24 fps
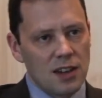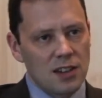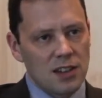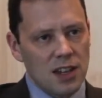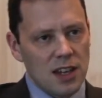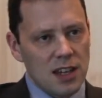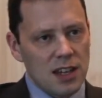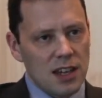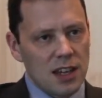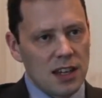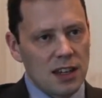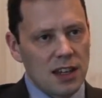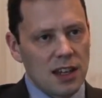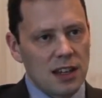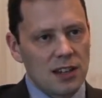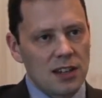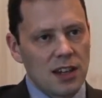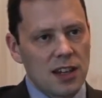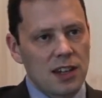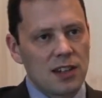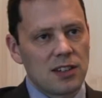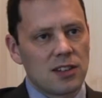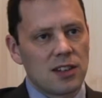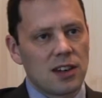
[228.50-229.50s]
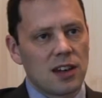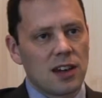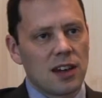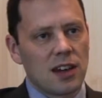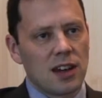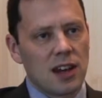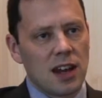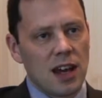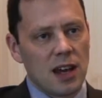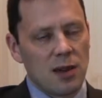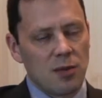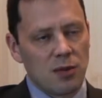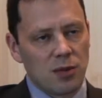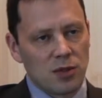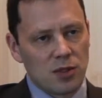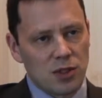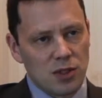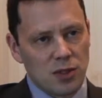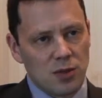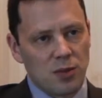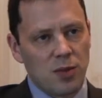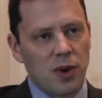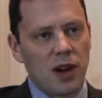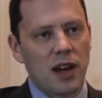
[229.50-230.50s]
taking that data and able
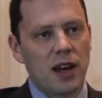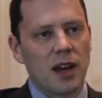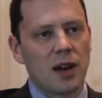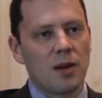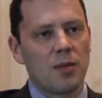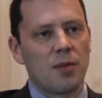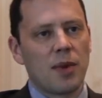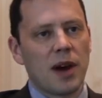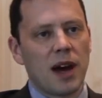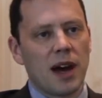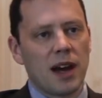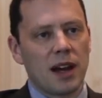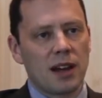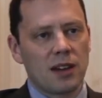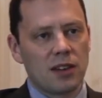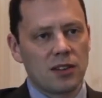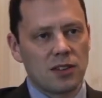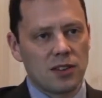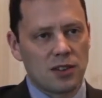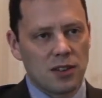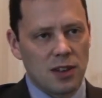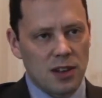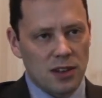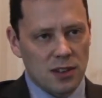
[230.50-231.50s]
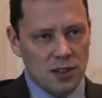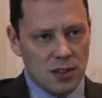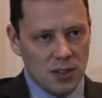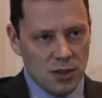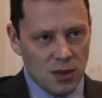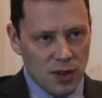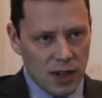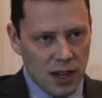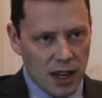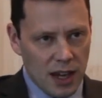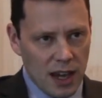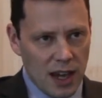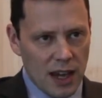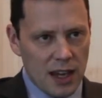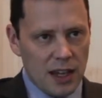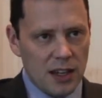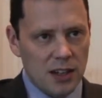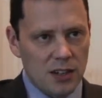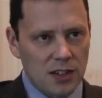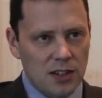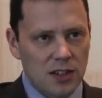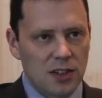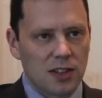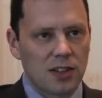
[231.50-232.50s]
to play it back to
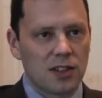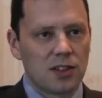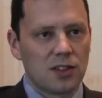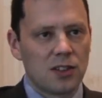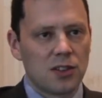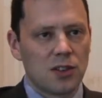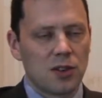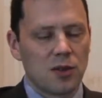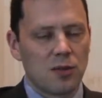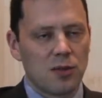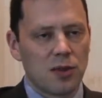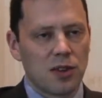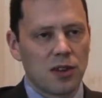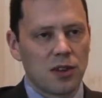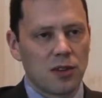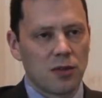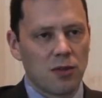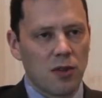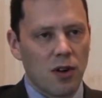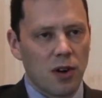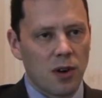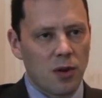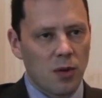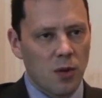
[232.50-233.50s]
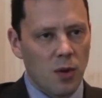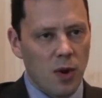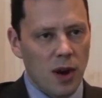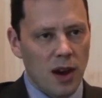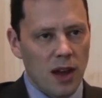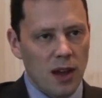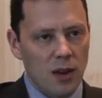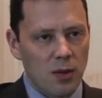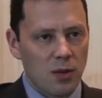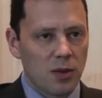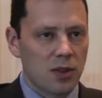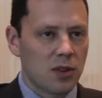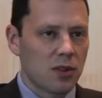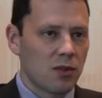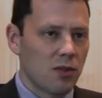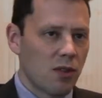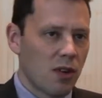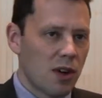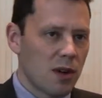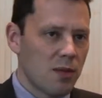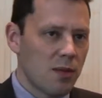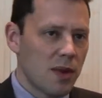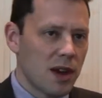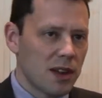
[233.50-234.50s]
engage the consumer in the right way with the
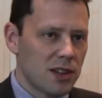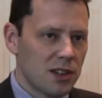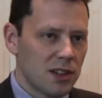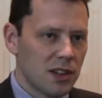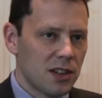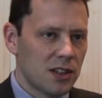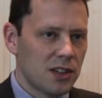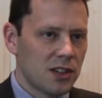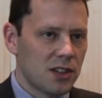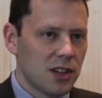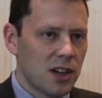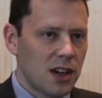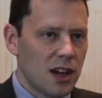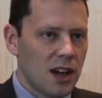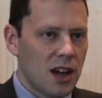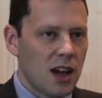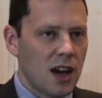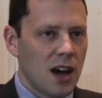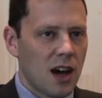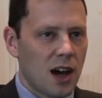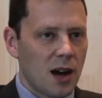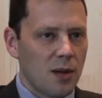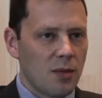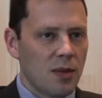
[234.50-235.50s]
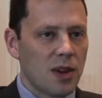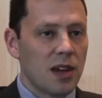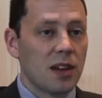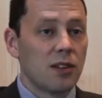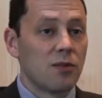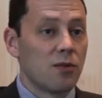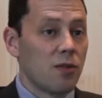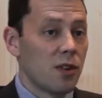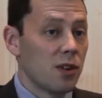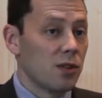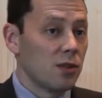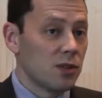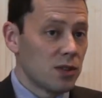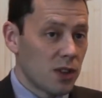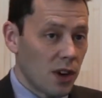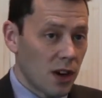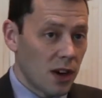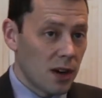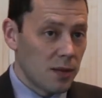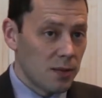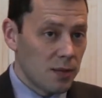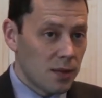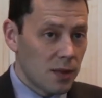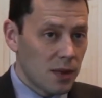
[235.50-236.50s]
right message in real
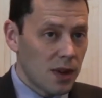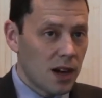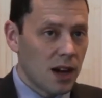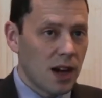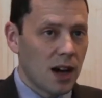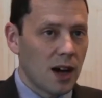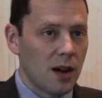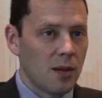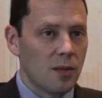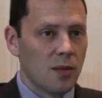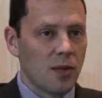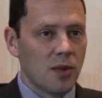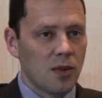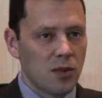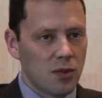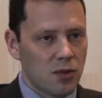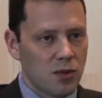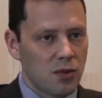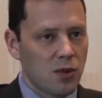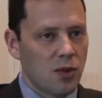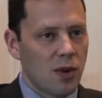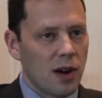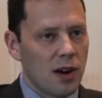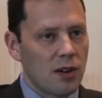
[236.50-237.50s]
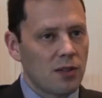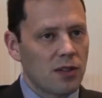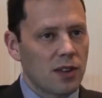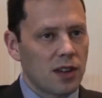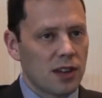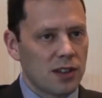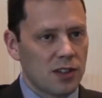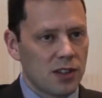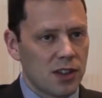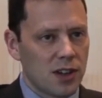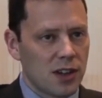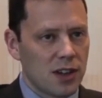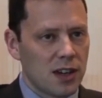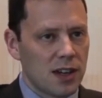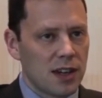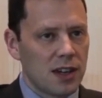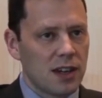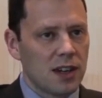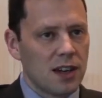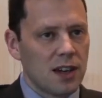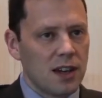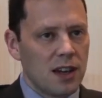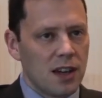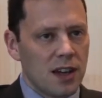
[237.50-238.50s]
time throughout that journey.
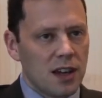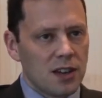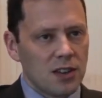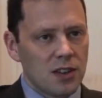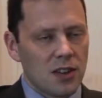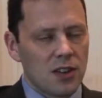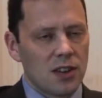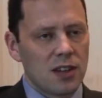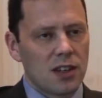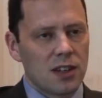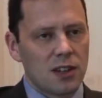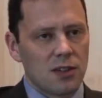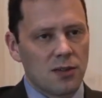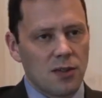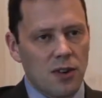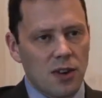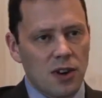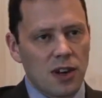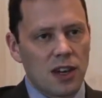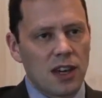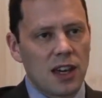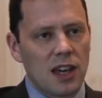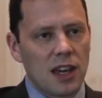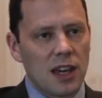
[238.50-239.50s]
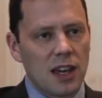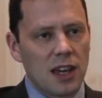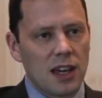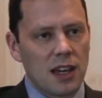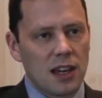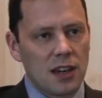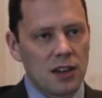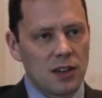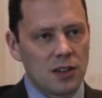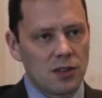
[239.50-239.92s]
So I think it's very key